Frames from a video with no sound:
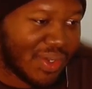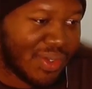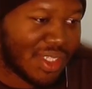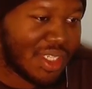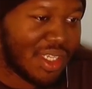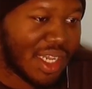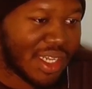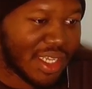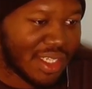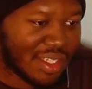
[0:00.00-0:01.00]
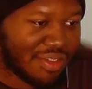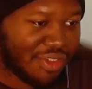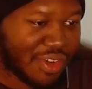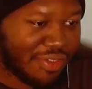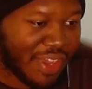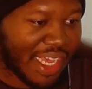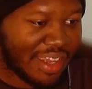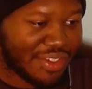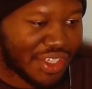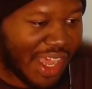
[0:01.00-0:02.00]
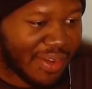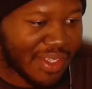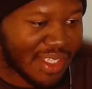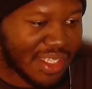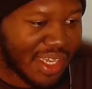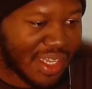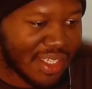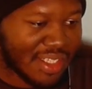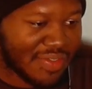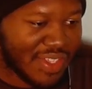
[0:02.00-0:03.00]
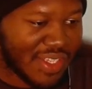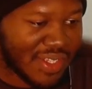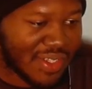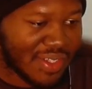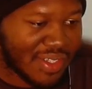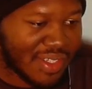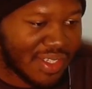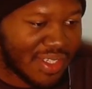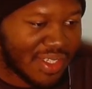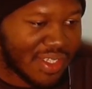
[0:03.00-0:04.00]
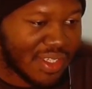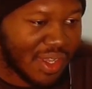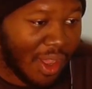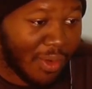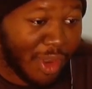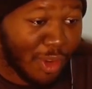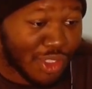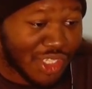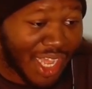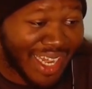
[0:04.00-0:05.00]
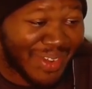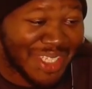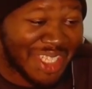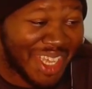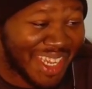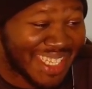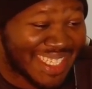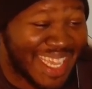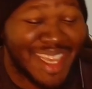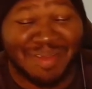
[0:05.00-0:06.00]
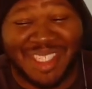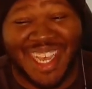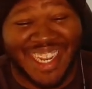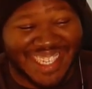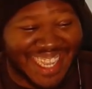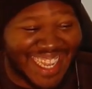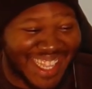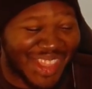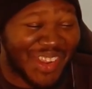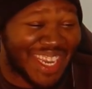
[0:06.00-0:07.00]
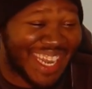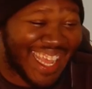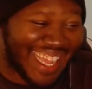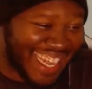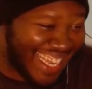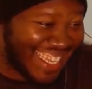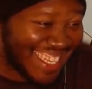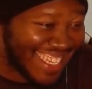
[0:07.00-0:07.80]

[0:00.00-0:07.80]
Who's the youngest? 45. Shadow is the youngest of these. Oh no, Sonic was the youngest. Damn, Sonic died at 39.